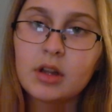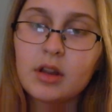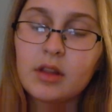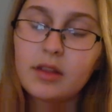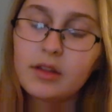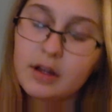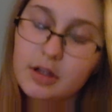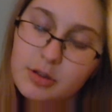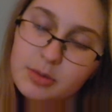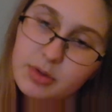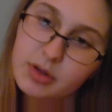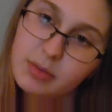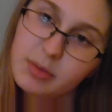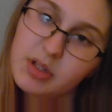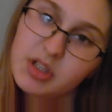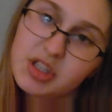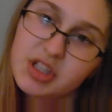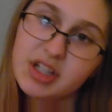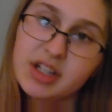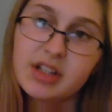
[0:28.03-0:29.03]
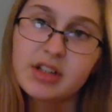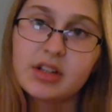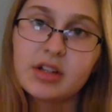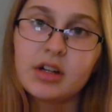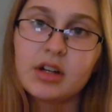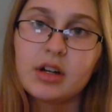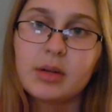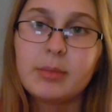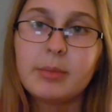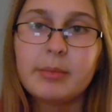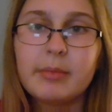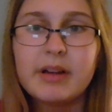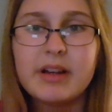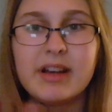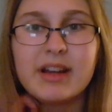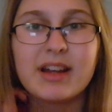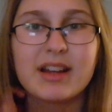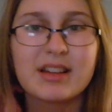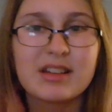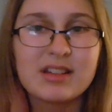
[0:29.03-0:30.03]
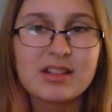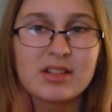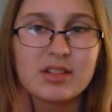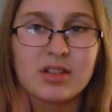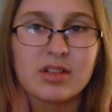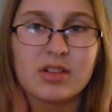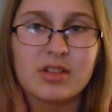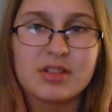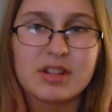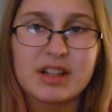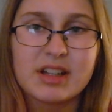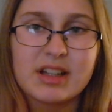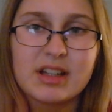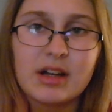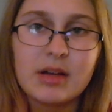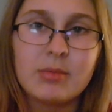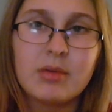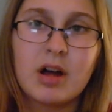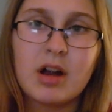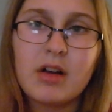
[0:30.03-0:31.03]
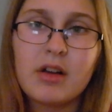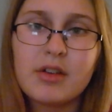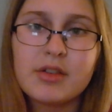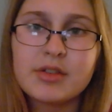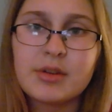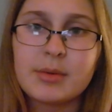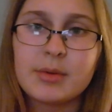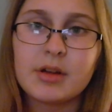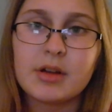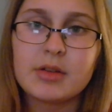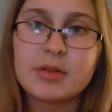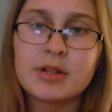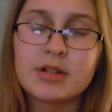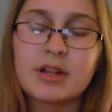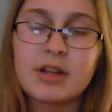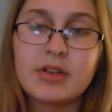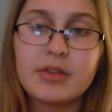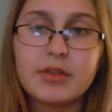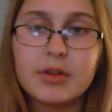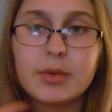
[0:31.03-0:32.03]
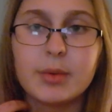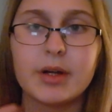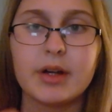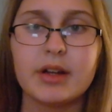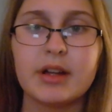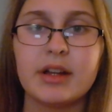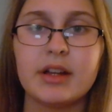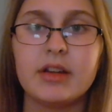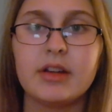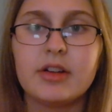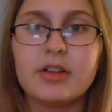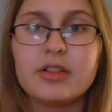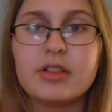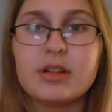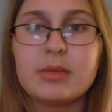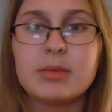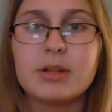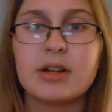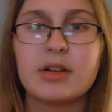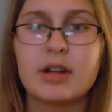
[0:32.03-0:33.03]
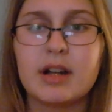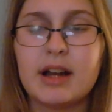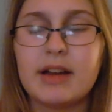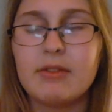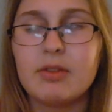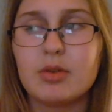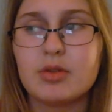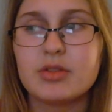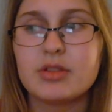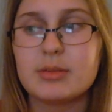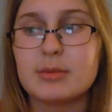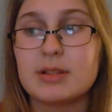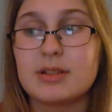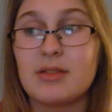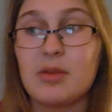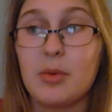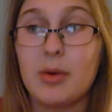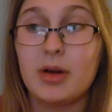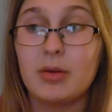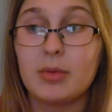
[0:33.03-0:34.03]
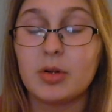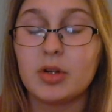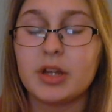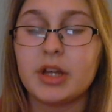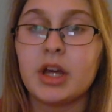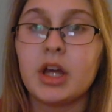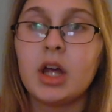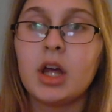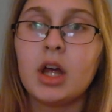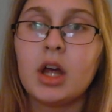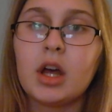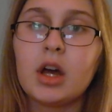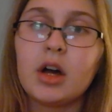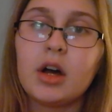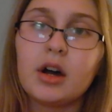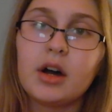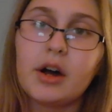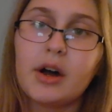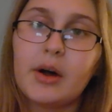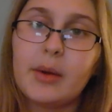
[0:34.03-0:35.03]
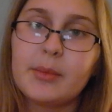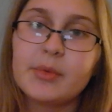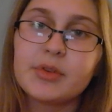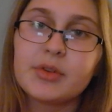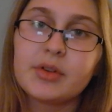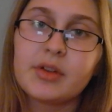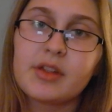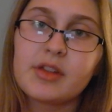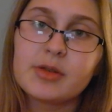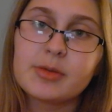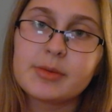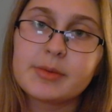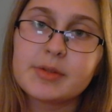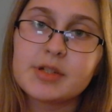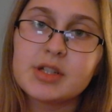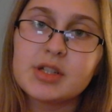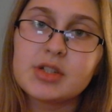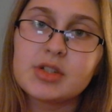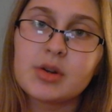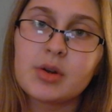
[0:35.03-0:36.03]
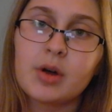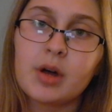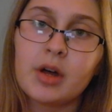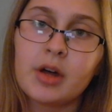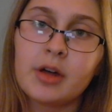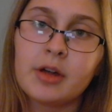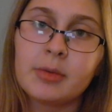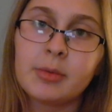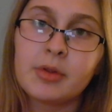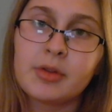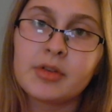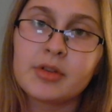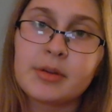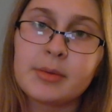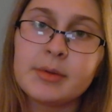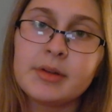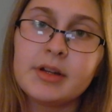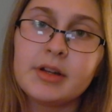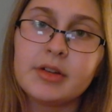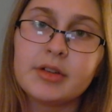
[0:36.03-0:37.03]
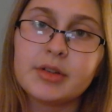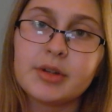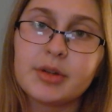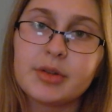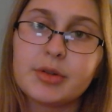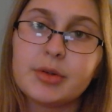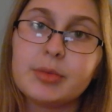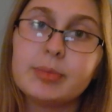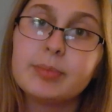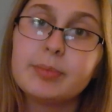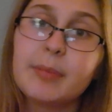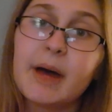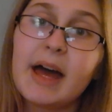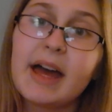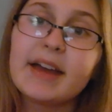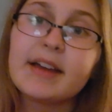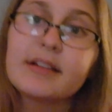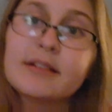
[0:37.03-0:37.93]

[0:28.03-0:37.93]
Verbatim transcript: that's pretty much it. Um, my neck is all tight. I'm not going to show because I don't feel well, and there's sleep now, and I have to go to sleep this other week early. Um, so yeah, that's pretty much it. So, uh, I'll put something, and I'll see you all soon. Bye!